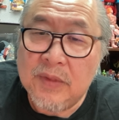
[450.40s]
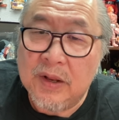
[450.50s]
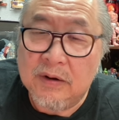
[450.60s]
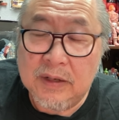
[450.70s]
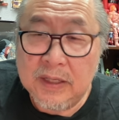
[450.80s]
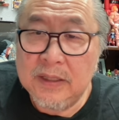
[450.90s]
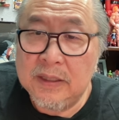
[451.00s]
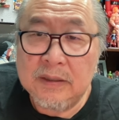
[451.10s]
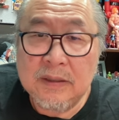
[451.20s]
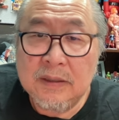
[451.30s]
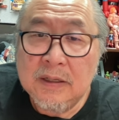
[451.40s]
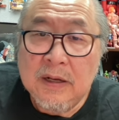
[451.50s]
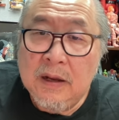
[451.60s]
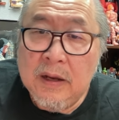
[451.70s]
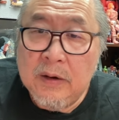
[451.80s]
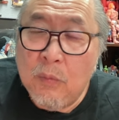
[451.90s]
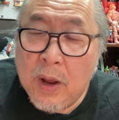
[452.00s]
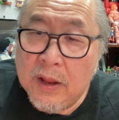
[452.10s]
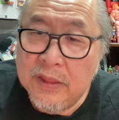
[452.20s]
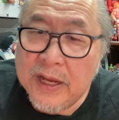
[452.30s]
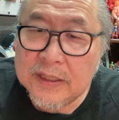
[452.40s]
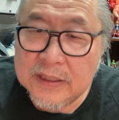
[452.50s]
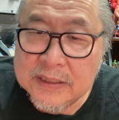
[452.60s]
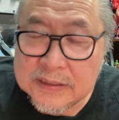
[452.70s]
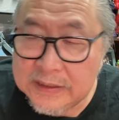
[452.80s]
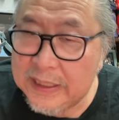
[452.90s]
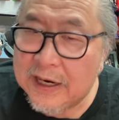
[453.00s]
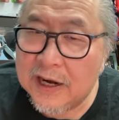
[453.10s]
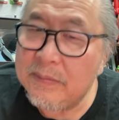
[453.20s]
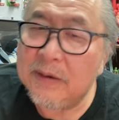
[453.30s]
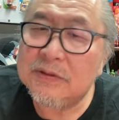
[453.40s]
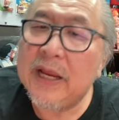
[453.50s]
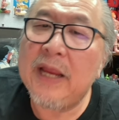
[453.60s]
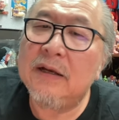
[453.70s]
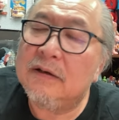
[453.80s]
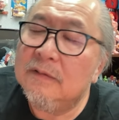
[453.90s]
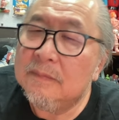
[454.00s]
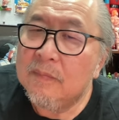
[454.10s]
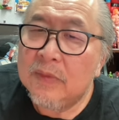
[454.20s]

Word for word: you know and uh, and while that is the economy of scale